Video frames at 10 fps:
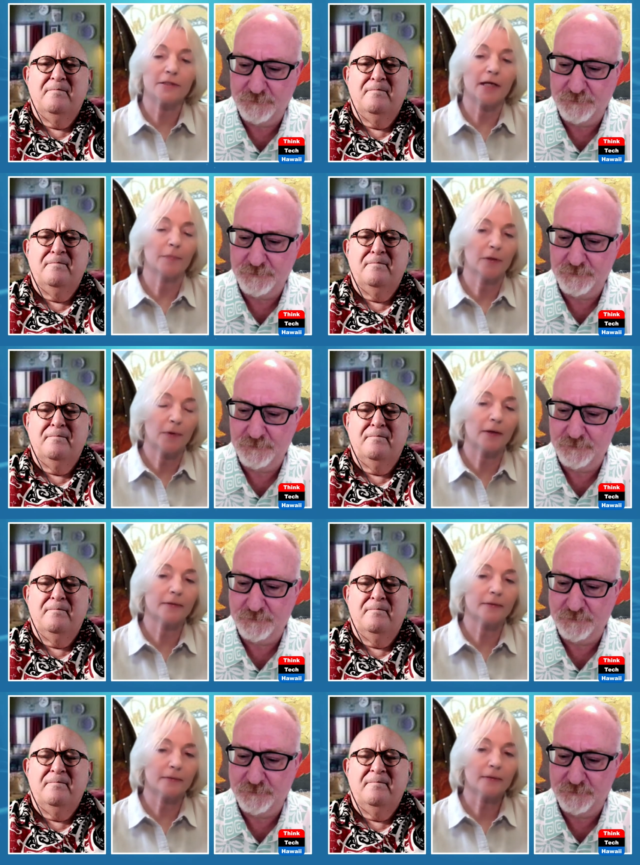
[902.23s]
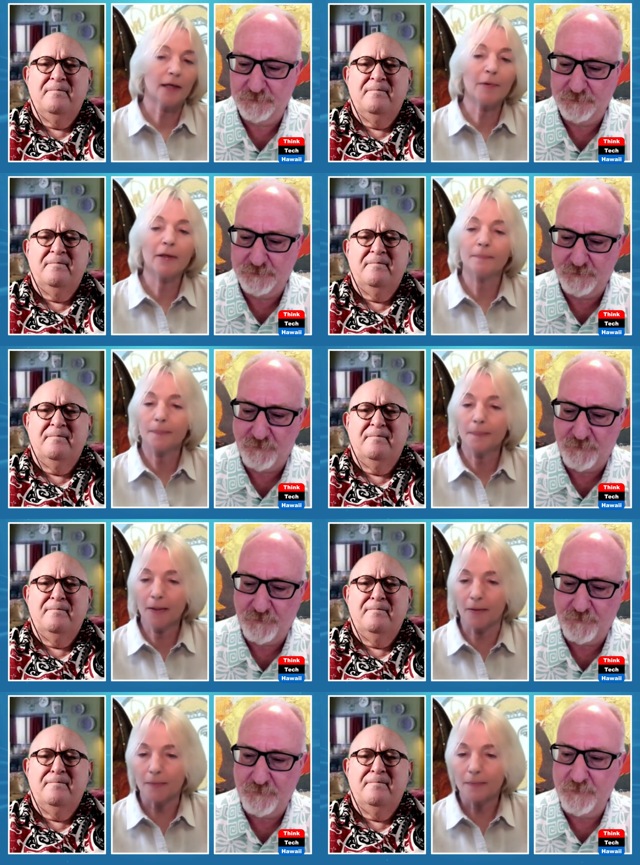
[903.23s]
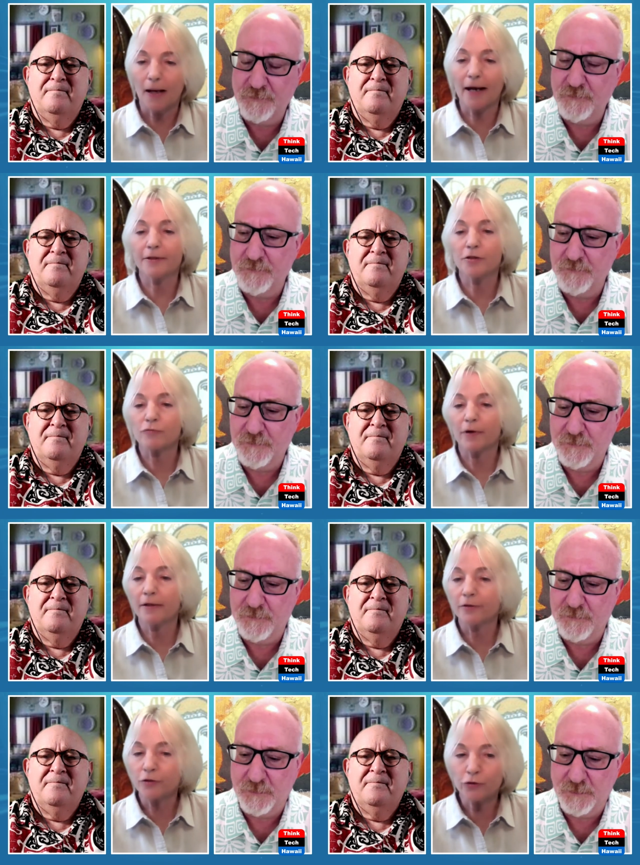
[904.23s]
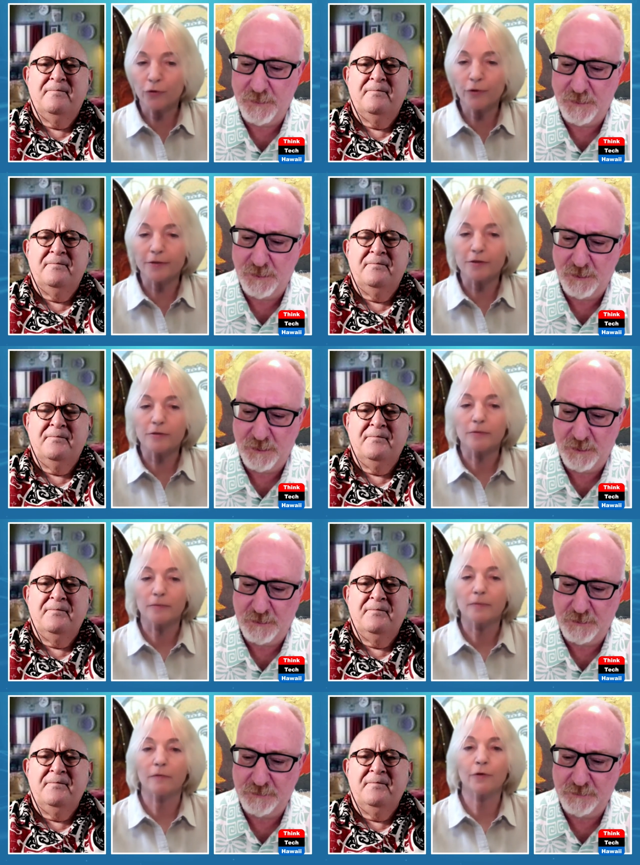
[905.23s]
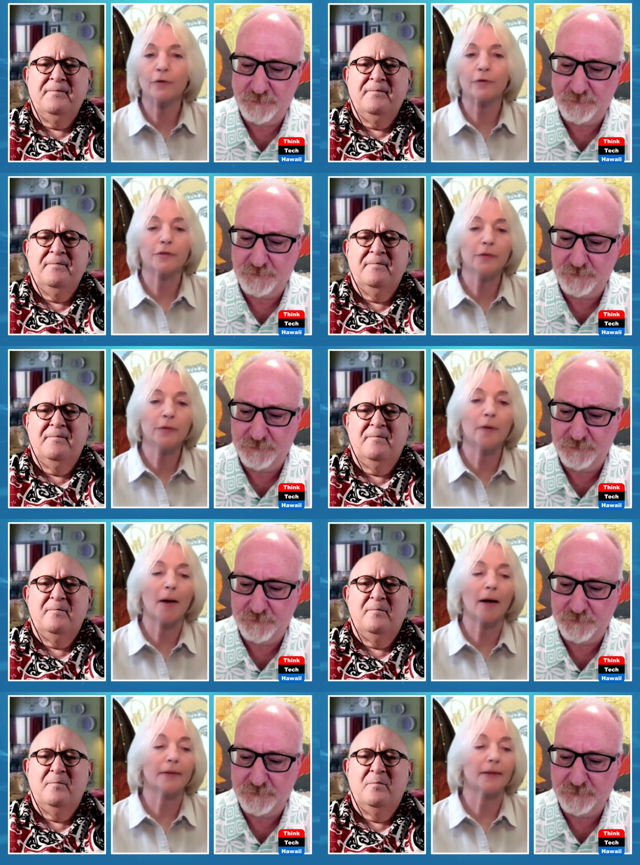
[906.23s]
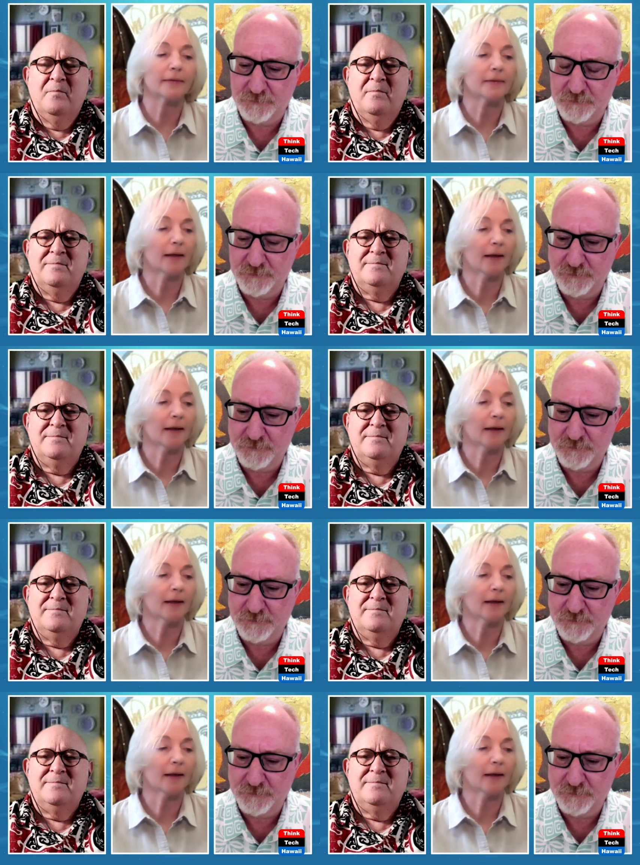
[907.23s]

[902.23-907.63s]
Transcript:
Speaker 1: the Islamic world. I mean, you know, highly trained historians, of course, knew about it